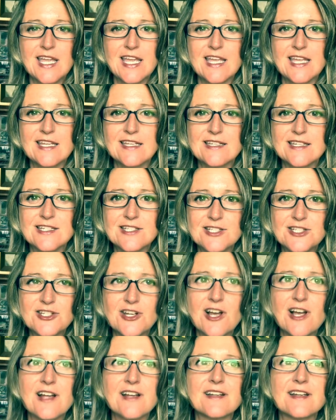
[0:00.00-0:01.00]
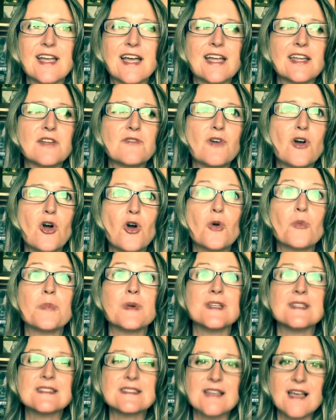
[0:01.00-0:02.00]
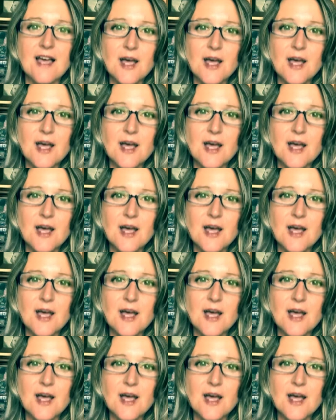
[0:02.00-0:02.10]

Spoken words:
And Sean kind of opens